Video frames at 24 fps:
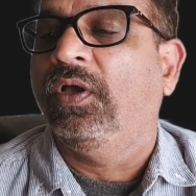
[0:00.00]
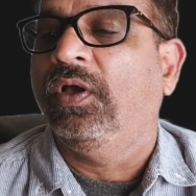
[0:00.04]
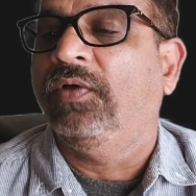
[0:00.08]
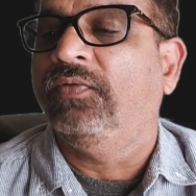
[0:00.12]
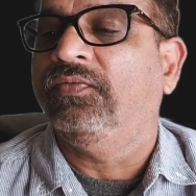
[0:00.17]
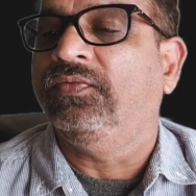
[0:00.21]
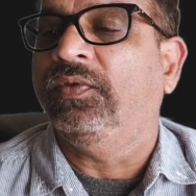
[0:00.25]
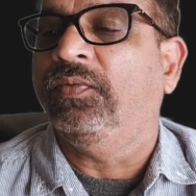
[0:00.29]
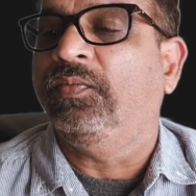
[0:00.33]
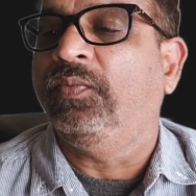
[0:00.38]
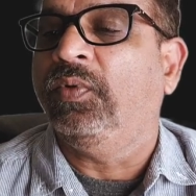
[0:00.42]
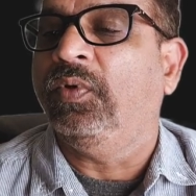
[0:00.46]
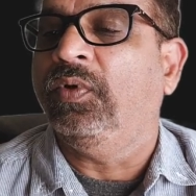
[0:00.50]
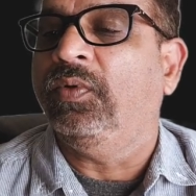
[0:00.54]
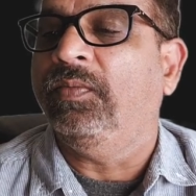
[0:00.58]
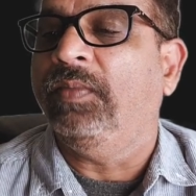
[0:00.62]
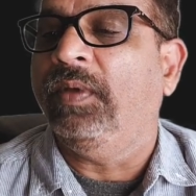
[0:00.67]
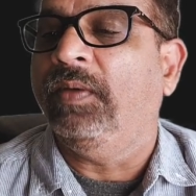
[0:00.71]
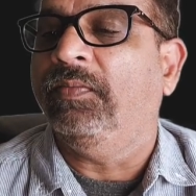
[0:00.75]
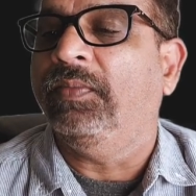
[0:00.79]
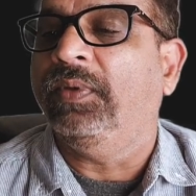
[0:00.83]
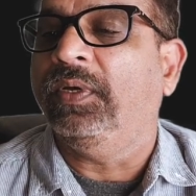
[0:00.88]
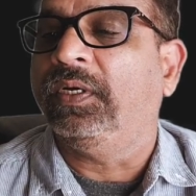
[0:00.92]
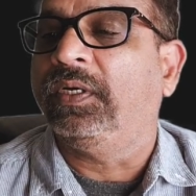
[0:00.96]
of the pool
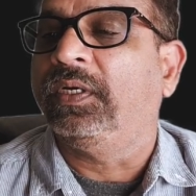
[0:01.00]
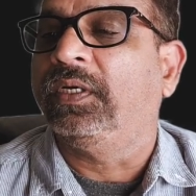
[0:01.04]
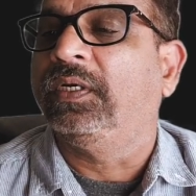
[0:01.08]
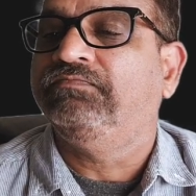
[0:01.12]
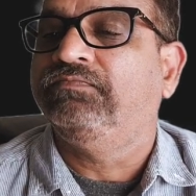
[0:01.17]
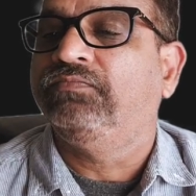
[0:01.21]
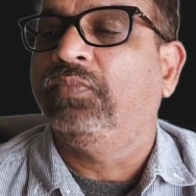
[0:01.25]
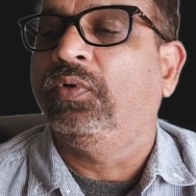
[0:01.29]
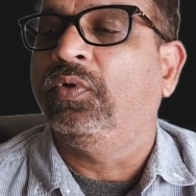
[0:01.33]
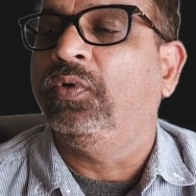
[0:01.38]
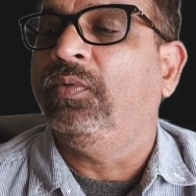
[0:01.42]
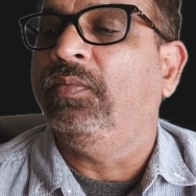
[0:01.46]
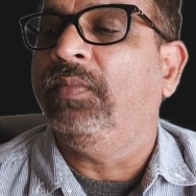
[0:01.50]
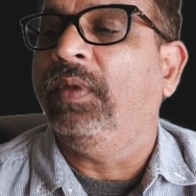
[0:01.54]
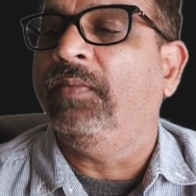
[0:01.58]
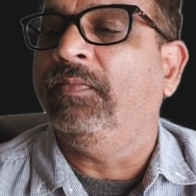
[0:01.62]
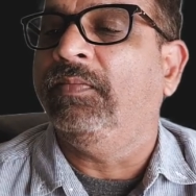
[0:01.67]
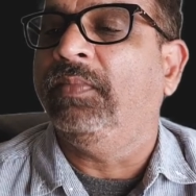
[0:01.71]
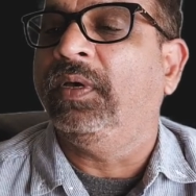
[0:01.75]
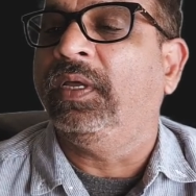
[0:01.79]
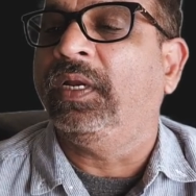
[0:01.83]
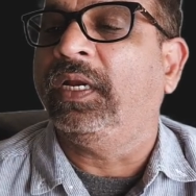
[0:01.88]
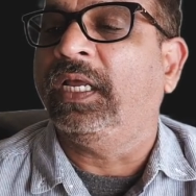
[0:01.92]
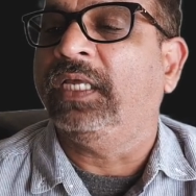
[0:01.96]
member
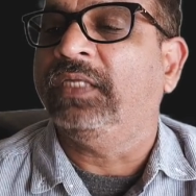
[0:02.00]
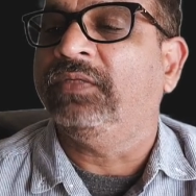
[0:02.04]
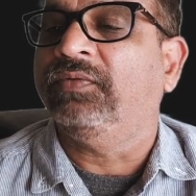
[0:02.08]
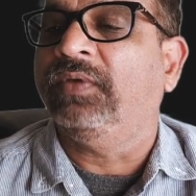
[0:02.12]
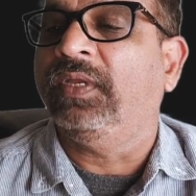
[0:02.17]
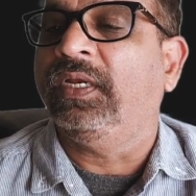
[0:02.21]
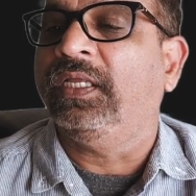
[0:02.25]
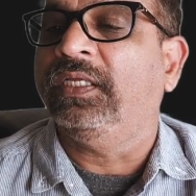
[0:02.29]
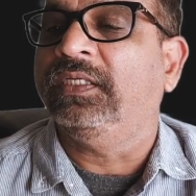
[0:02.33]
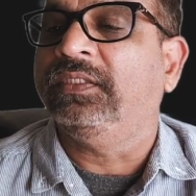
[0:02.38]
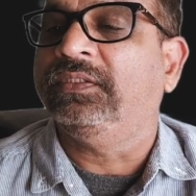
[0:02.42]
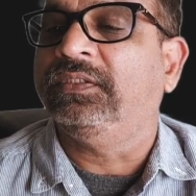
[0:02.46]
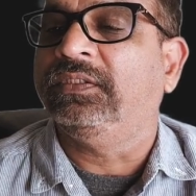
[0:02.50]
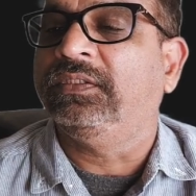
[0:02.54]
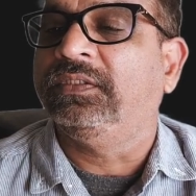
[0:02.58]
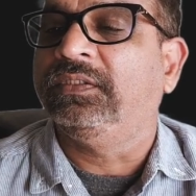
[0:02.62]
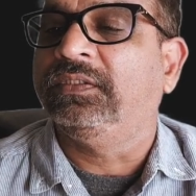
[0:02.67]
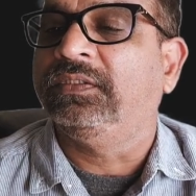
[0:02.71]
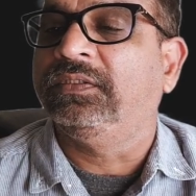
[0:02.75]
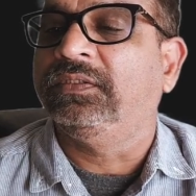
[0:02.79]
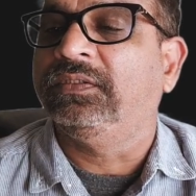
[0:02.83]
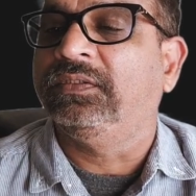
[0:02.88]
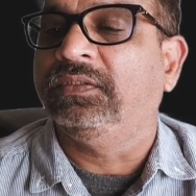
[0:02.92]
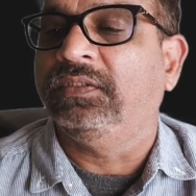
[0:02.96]
as well
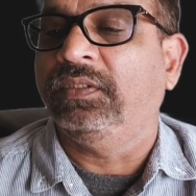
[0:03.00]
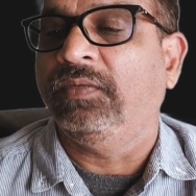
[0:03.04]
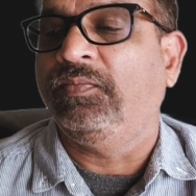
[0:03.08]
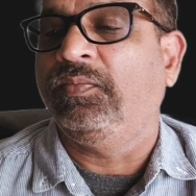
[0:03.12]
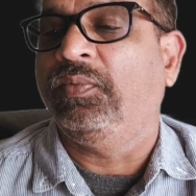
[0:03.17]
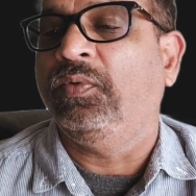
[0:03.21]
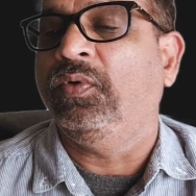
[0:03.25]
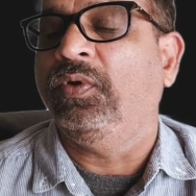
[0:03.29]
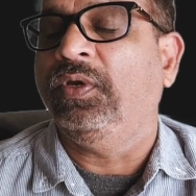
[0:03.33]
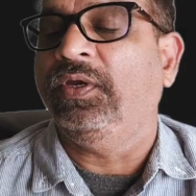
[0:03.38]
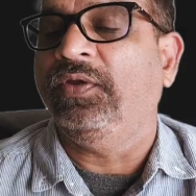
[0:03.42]
as the pool